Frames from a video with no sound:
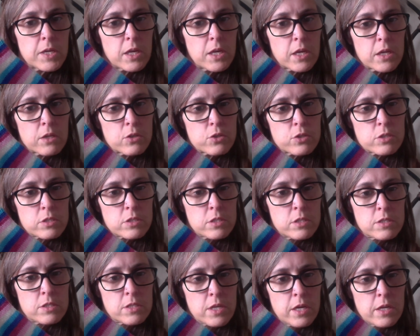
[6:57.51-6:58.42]

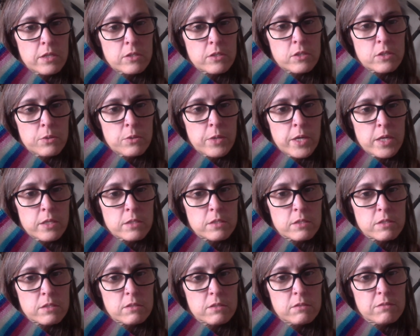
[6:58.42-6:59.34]
Anderson's
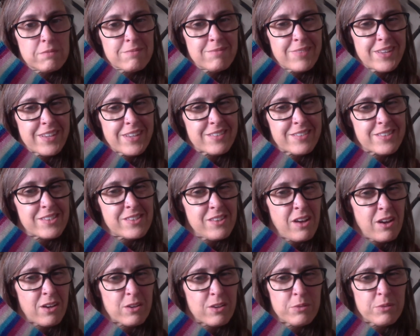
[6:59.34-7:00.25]
SOS like
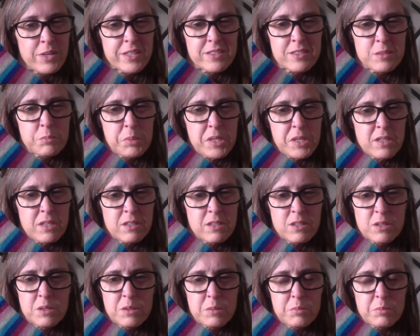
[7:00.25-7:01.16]
sock recipe
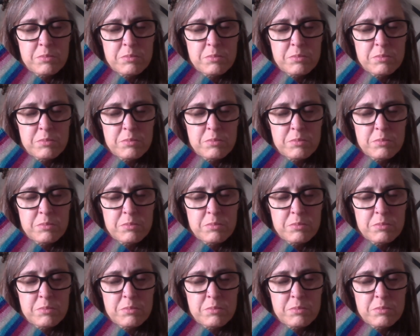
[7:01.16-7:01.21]
or